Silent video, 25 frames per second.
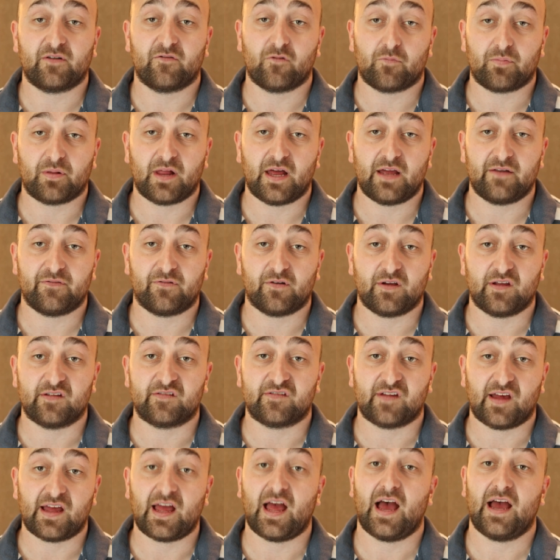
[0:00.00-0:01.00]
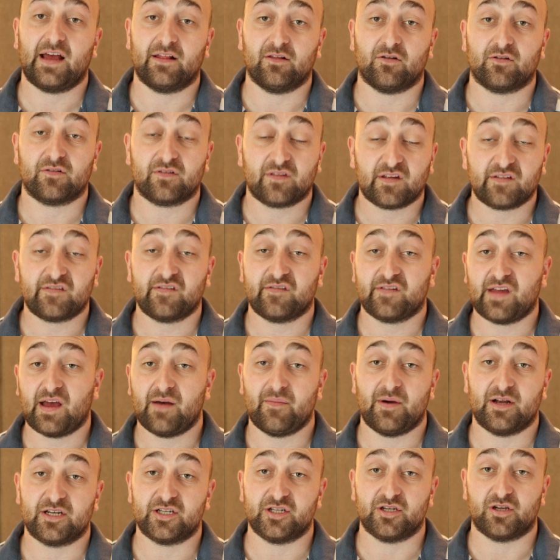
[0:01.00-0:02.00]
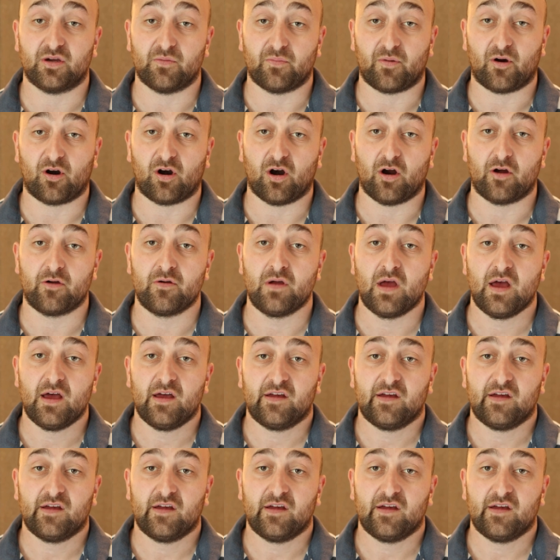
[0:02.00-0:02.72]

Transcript: of a plan for you and say, hey, look, this is how much you can borrow,